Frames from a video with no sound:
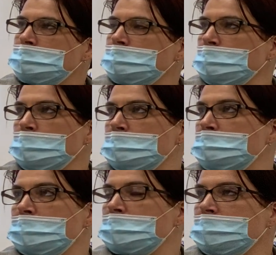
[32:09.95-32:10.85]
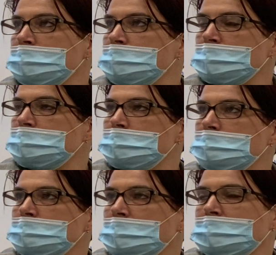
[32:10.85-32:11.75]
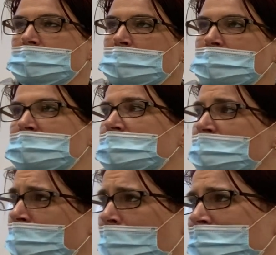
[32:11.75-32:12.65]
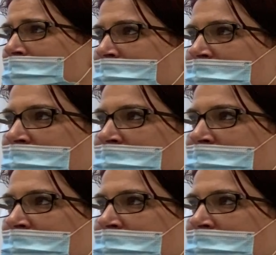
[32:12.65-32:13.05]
Or maybe they're just not, I wouldn't say fault.